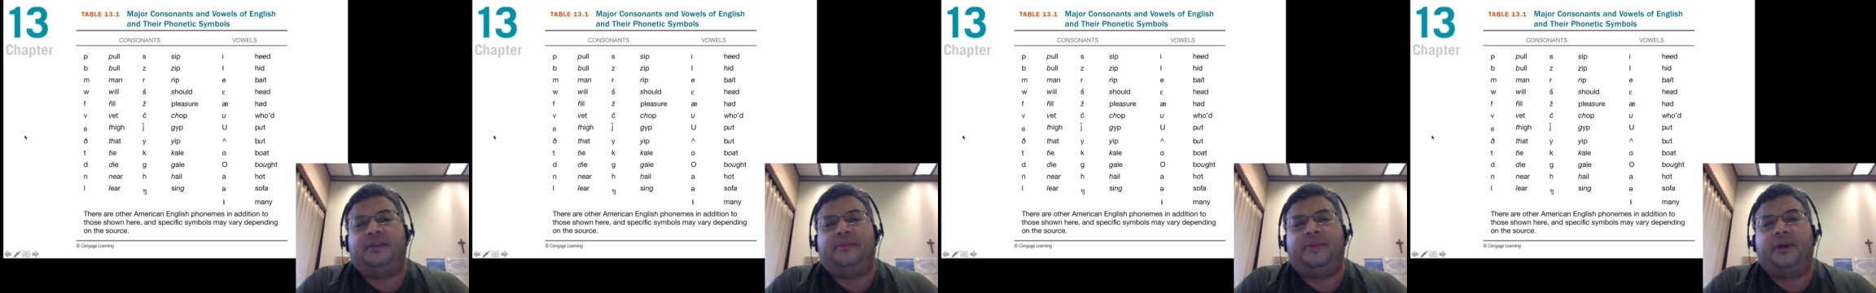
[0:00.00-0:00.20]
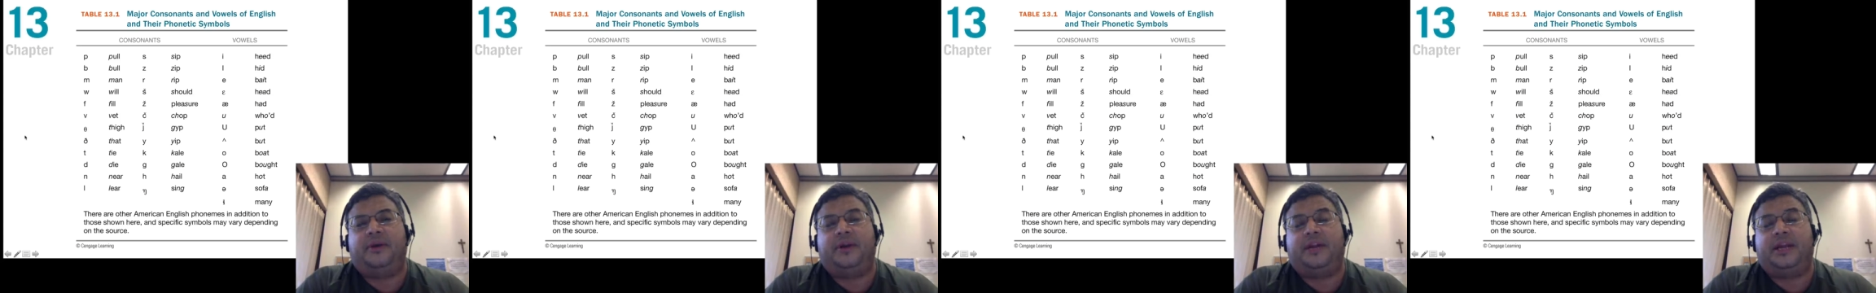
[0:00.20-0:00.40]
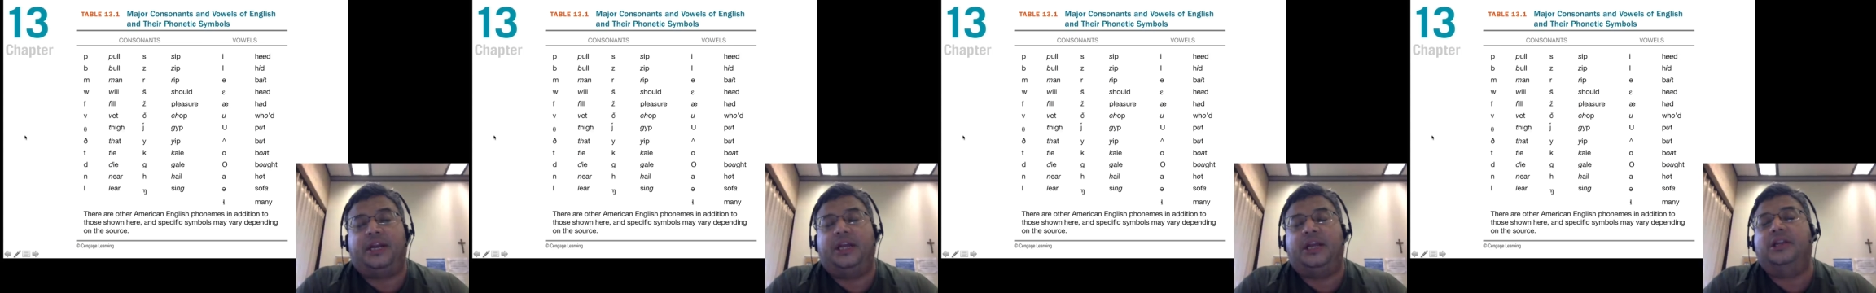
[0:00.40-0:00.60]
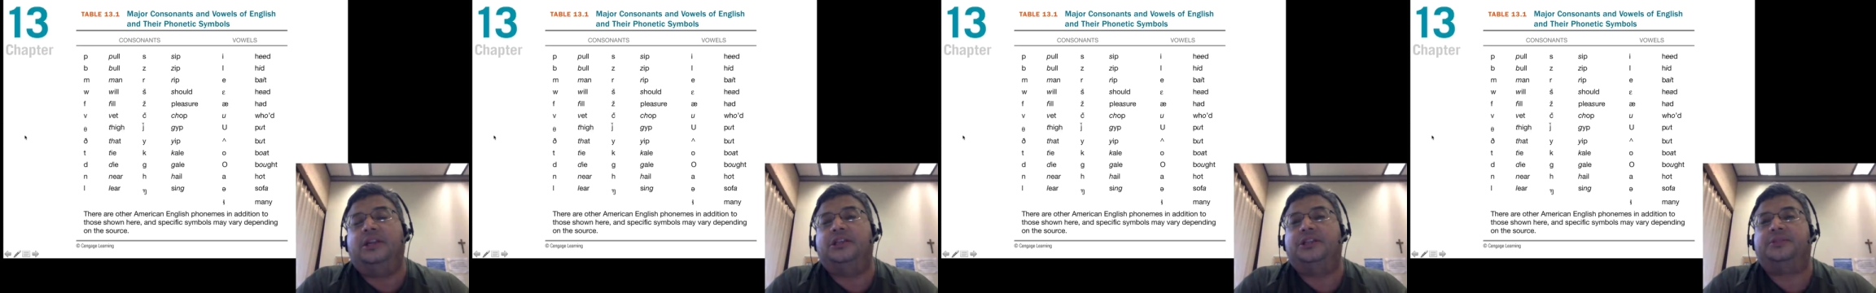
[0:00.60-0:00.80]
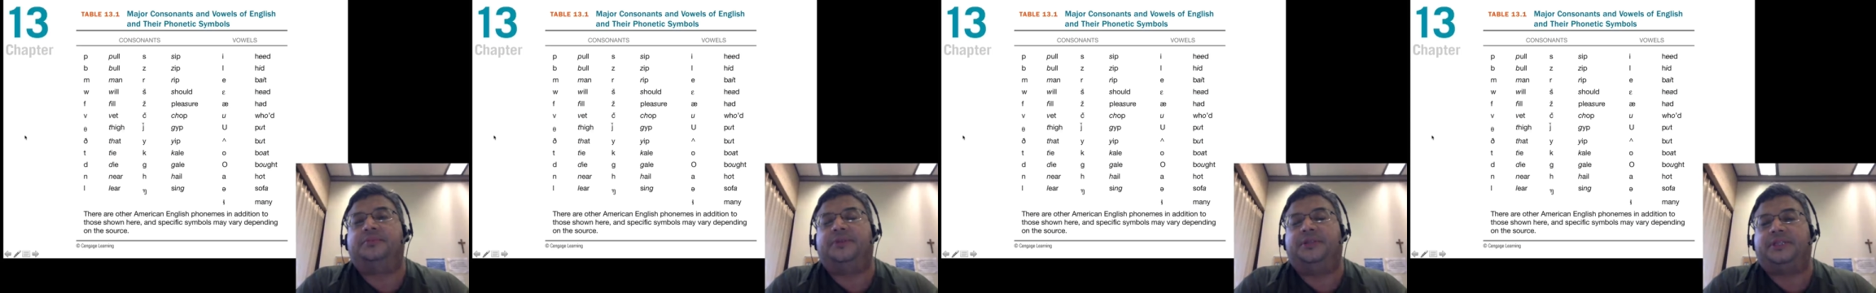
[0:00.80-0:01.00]
American
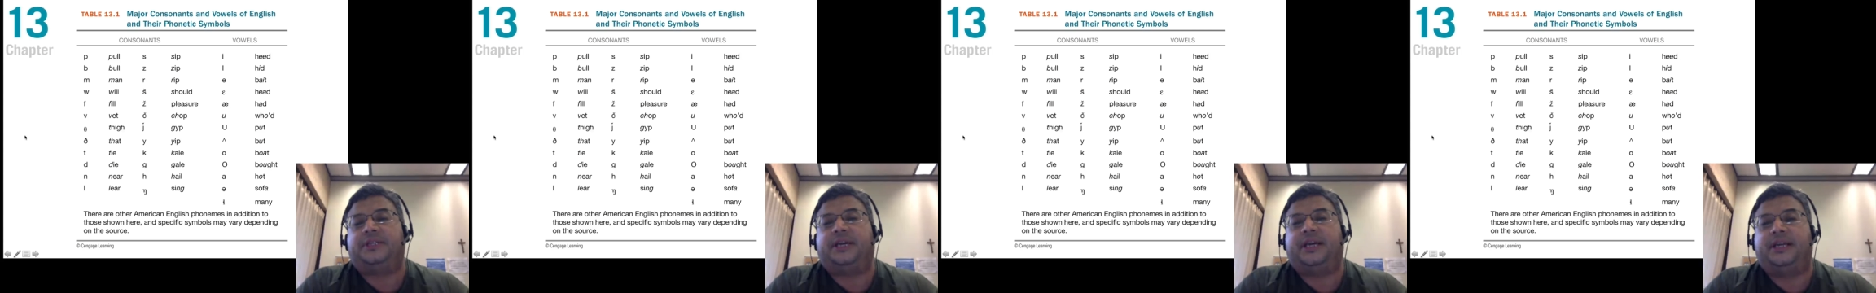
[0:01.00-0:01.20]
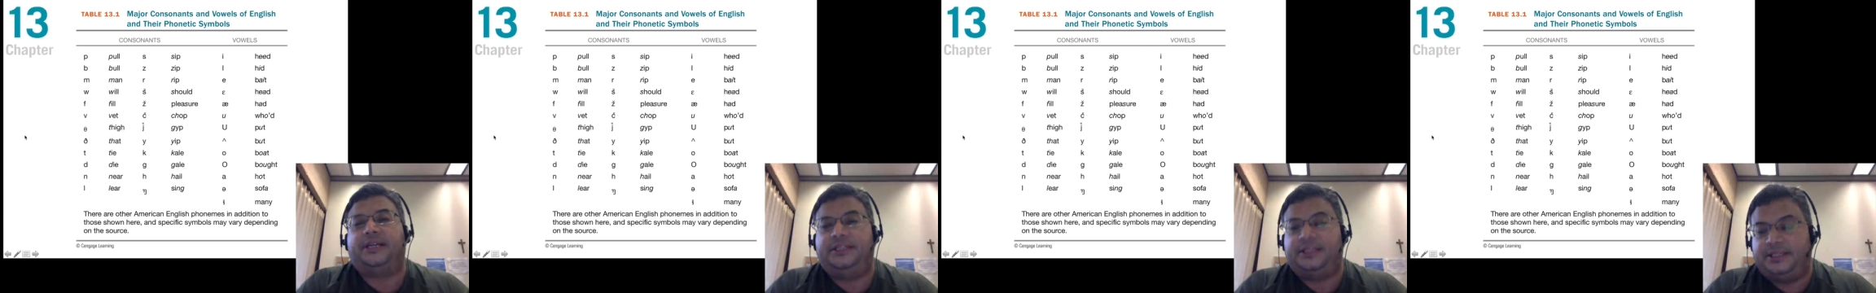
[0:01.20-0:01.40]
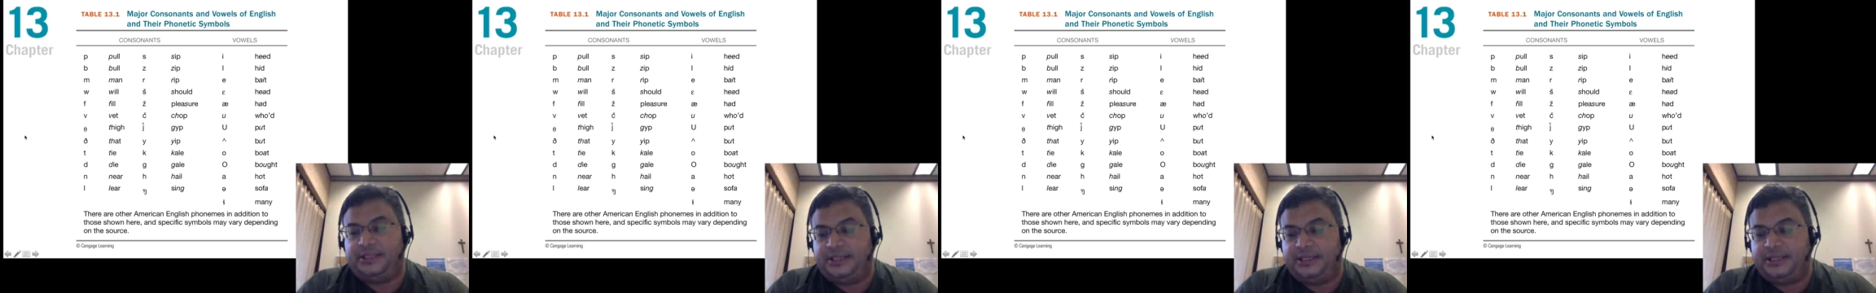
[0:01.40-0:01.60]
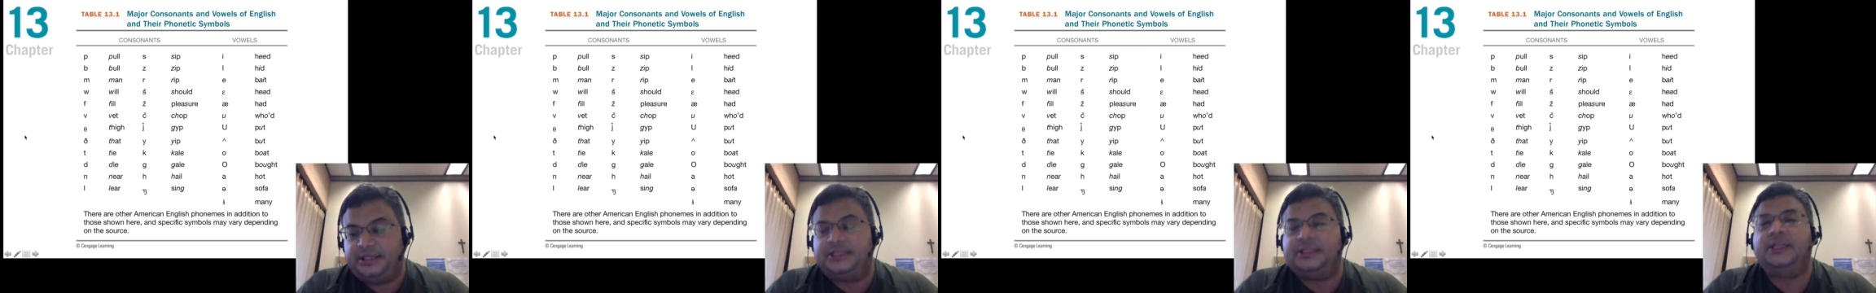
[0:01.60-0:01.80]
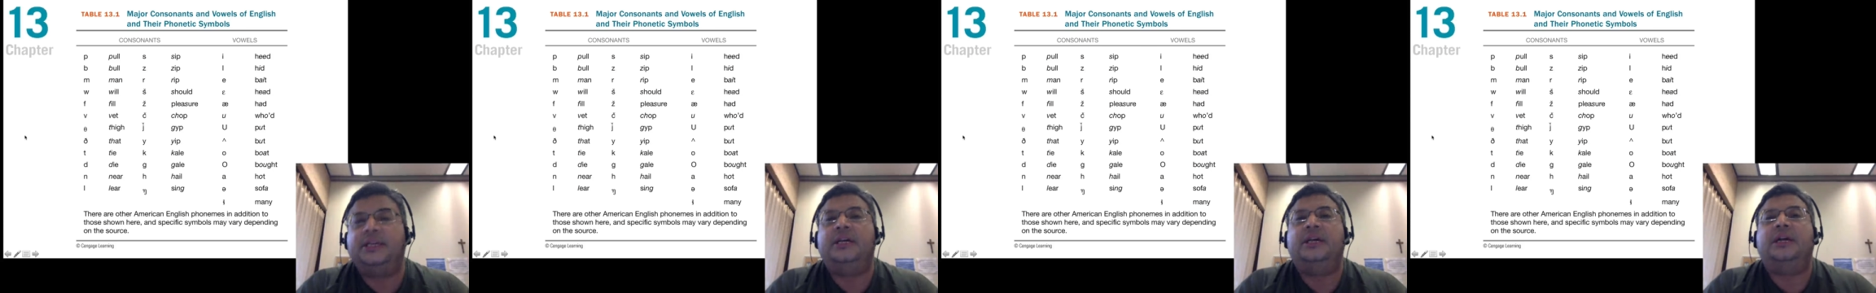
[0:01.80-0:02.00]
English besides these.